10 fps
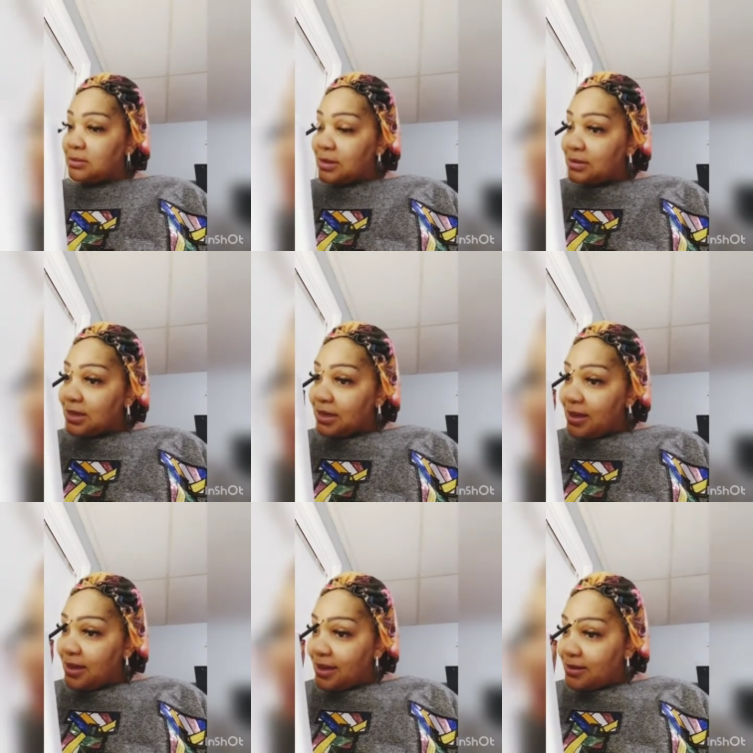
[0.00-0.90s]
that I
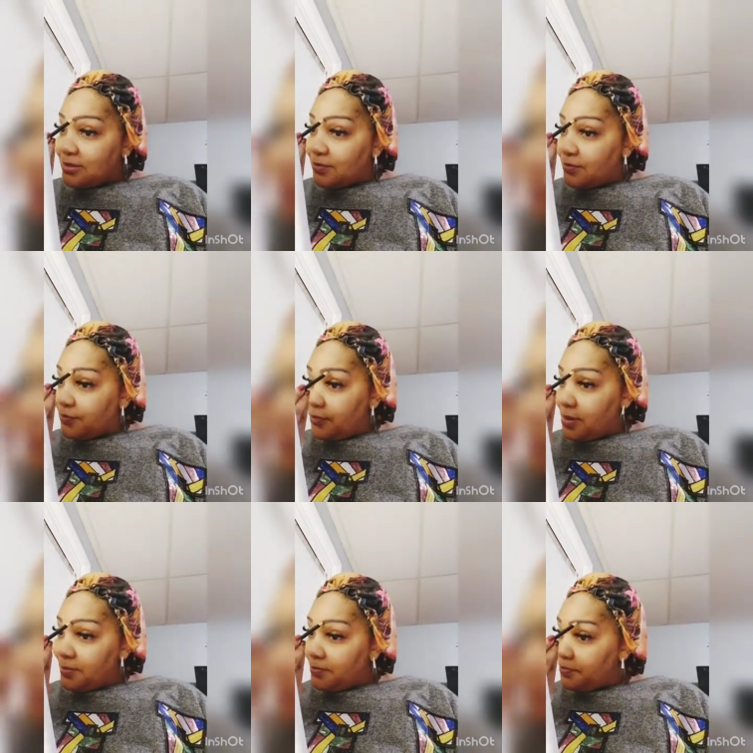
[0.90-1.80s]
had
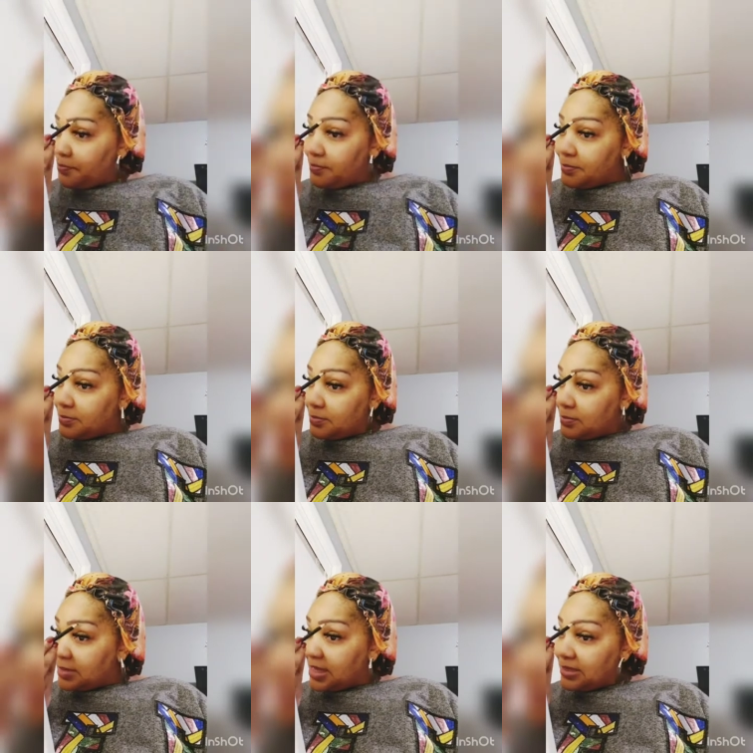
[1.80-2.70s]
from
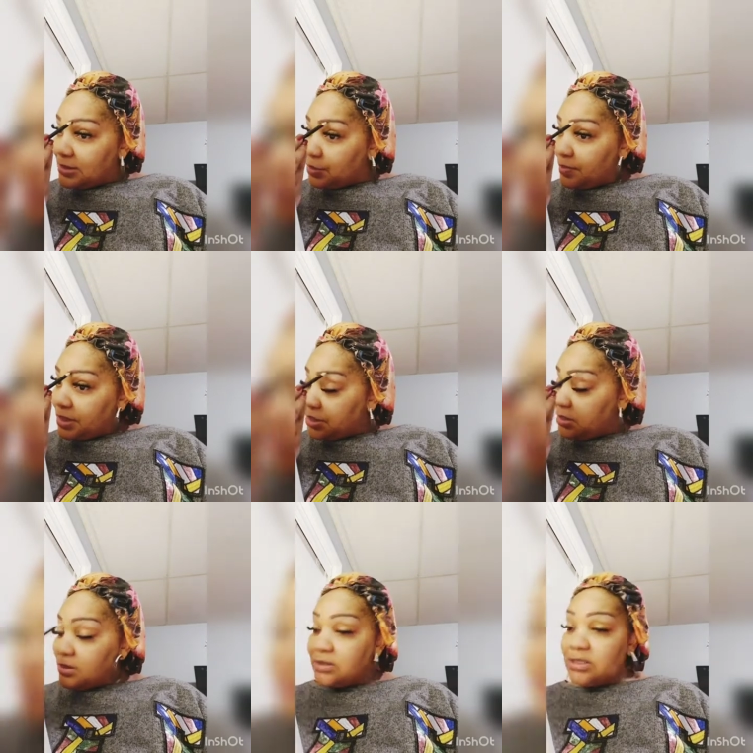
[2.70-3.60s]
that
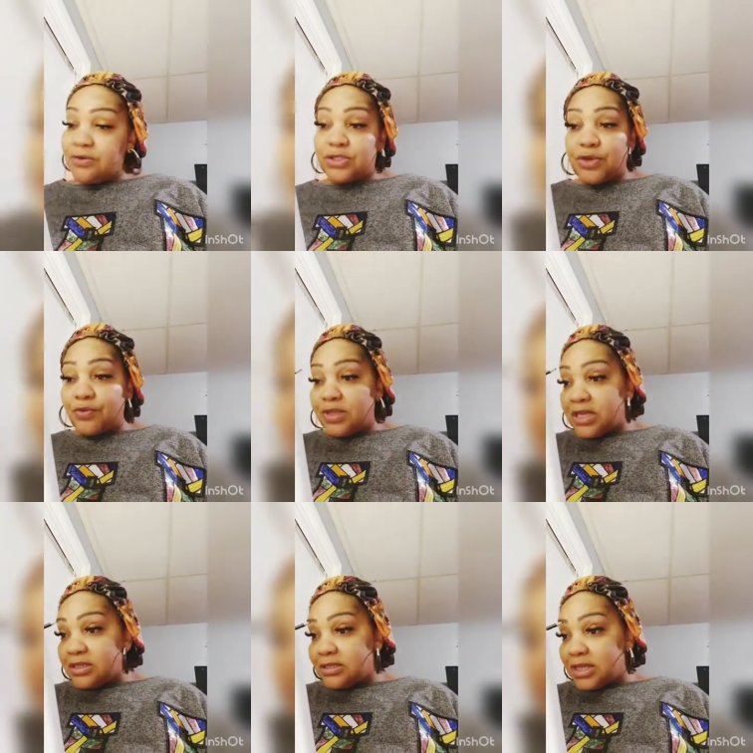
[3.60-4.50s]
situation because there's certain
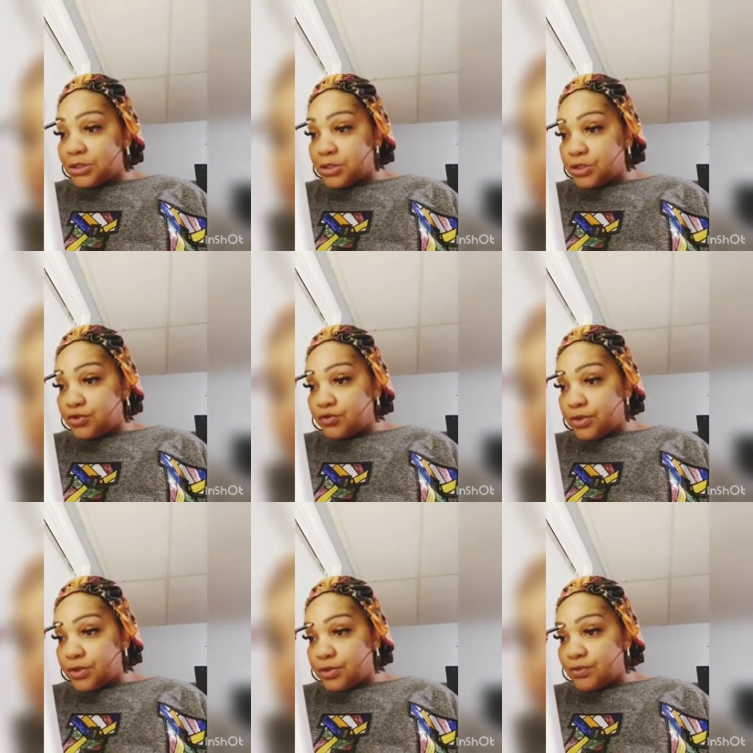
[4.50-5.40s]
things that just
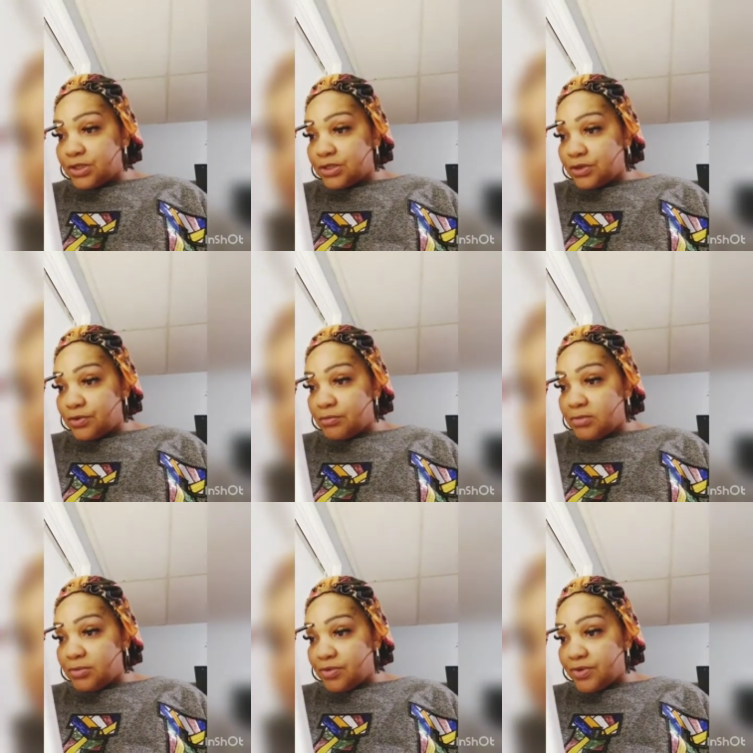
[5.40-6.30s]
trigger you. There's certain
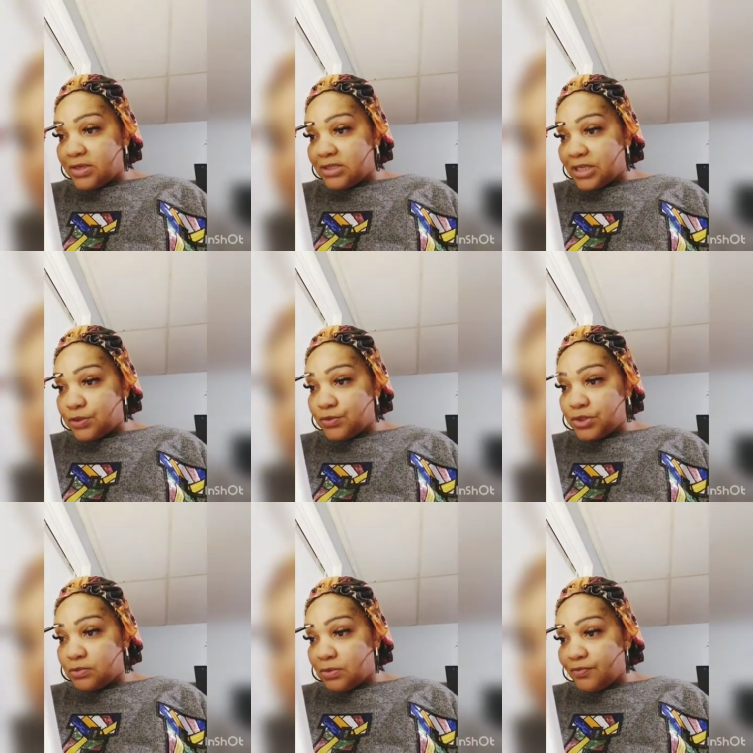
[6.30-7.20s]
memories that you
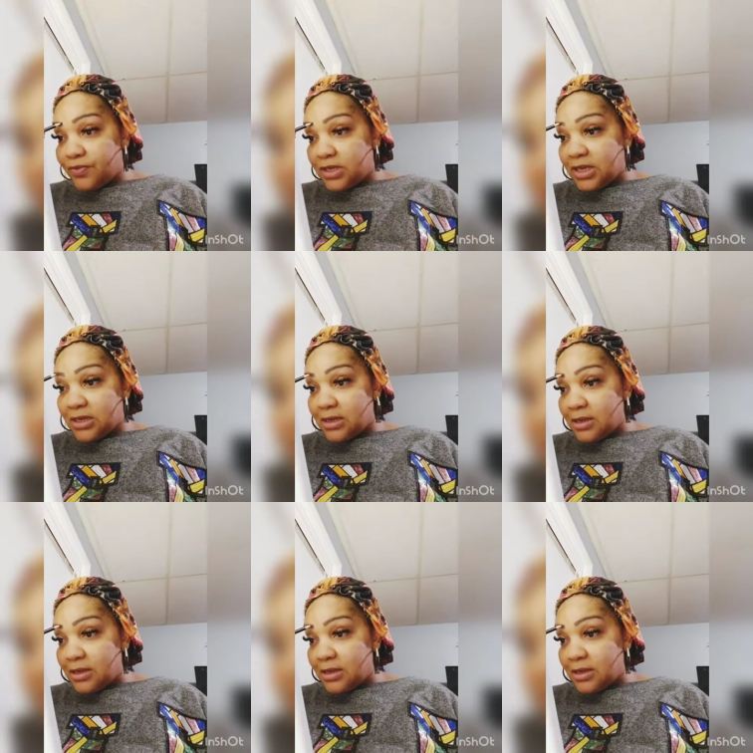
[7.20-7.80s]
just won't forget.